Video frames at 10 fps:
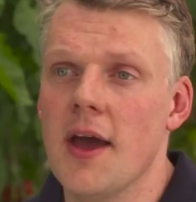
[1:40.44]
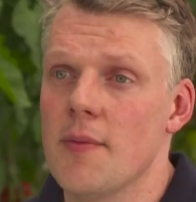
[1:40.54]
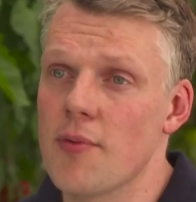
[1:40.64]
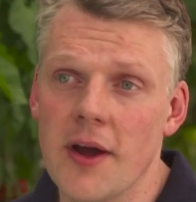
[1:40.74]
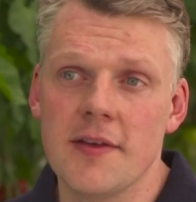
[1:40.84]

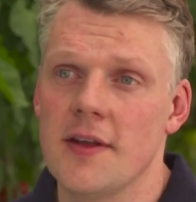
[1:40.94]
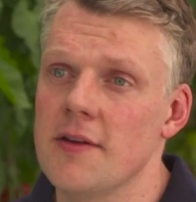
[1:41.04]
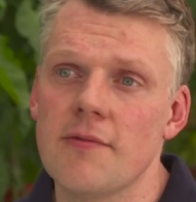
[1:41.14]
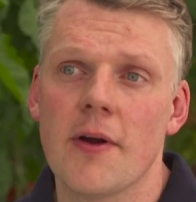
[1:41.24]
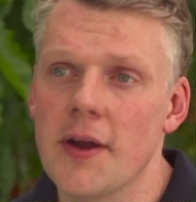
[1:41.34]
at a price that
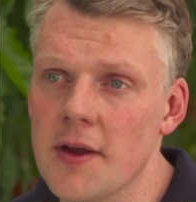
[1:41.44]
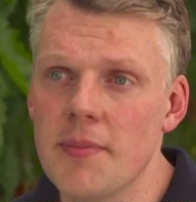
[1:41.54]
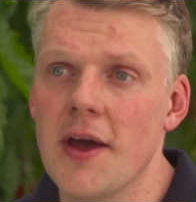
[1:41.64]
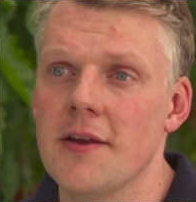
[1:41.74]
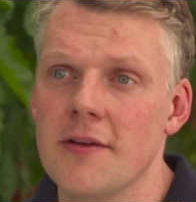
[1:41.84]
is very
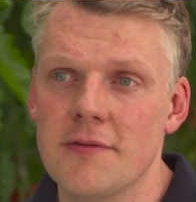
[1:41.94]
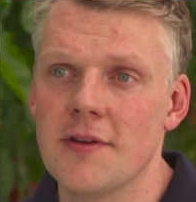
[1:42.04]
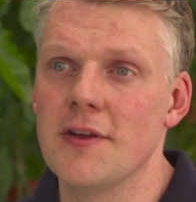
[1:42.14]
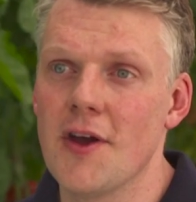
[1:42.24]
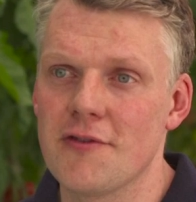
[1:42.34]
competitive
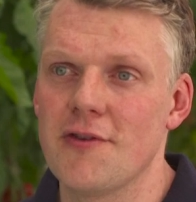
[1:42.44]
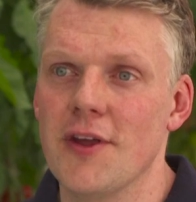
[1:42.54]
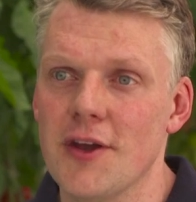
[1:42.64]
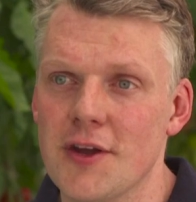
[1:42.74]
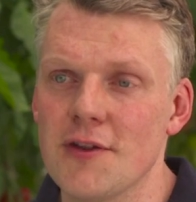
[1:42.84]
to the
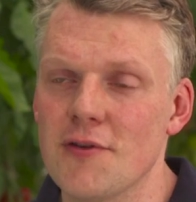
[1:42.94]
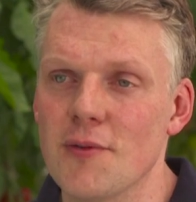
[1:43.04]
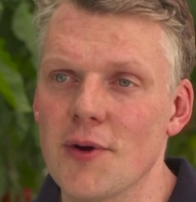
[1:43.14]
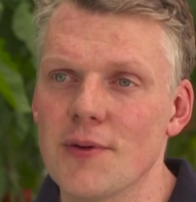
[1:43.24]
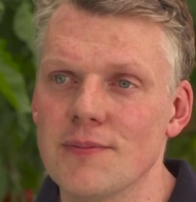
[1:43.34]
Australian
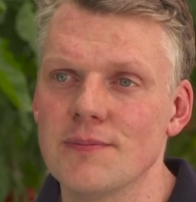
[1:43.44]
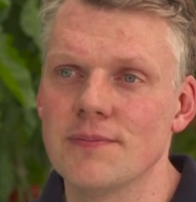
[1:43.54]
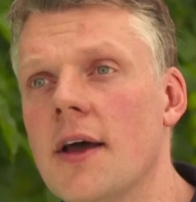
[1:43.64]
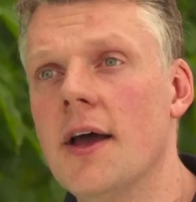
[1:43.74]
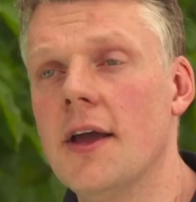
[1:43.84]
consumer.
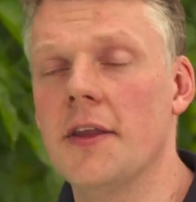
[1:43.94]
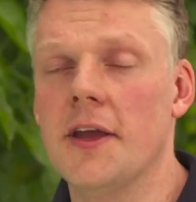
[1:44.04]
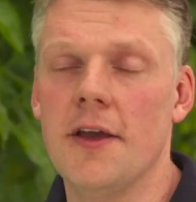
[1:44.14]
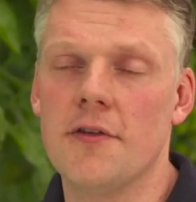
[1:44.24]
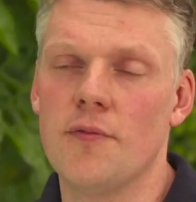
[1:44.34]
Uh, in the
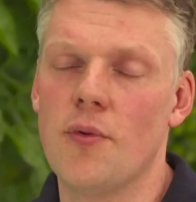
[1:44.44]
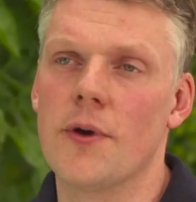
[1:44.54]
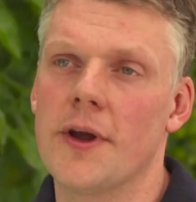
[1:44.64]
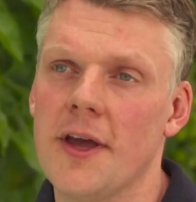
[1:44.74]
case of Port